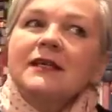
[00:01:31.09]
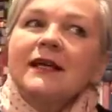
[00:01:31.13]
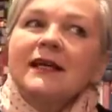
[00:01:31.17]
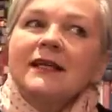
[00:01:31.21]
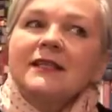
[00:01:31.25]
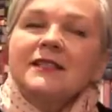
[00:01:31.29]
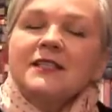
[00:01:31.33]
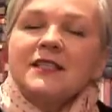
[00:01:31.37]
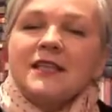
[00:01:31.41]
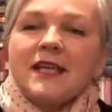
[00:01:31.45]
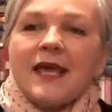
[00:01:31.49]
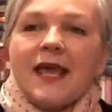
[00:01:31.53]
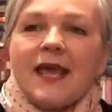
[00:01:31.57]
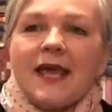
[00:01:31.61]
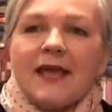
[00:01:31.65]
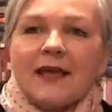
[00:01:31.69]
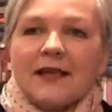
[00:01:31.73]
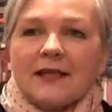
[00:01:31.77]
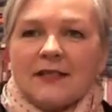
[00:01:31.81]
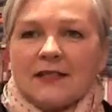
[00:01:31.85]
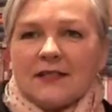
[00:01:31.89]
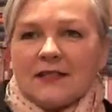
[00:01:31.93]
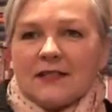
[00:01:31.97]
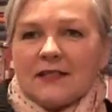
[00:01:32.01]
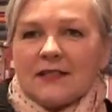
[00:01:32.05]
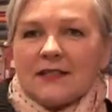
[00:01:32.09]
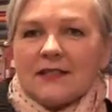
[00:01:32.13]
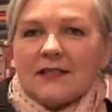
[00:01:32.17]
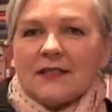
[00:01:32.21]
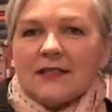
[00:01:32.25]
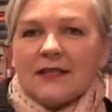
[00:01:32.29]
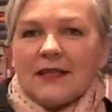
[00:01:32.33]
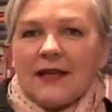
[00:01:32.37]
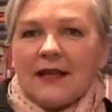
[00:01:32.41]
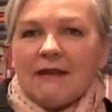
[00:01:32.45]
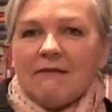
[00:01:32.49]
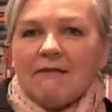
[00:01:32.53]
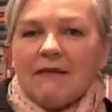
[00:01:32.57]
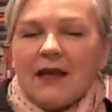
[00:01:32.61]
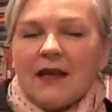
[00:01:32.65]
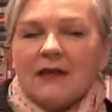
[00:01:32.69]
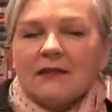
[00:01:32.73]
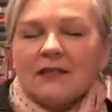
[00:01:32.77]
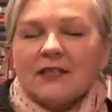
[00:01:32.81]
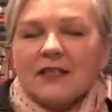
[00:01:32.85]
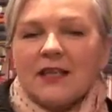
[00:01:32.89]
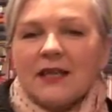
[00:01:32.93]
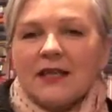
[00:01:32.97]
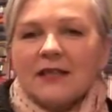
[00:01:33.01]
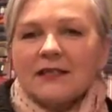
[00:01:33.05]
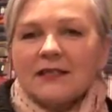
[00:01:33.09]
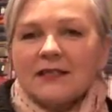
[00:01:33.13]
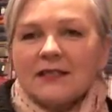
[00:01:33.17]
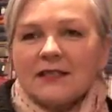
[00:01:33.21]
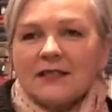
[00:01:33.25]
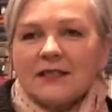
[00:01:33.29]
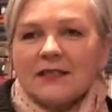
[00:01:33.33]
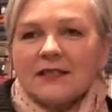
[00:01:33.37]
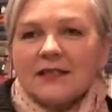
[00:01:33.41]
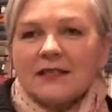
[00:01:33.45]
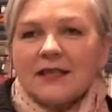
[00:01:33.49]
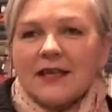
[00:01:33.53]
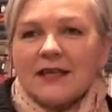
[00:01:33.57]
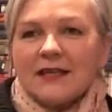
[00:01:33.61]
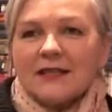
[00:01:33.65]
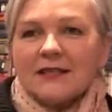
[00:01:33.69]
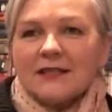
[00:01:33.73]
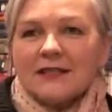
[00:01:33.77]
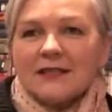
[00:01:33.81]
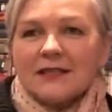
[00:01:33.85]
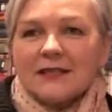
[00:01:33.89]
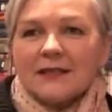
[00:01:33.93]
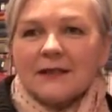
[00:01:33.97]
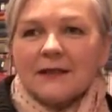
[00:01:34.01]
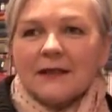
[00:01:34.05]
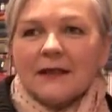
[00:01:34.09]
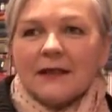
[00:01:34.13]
a text, and that text says,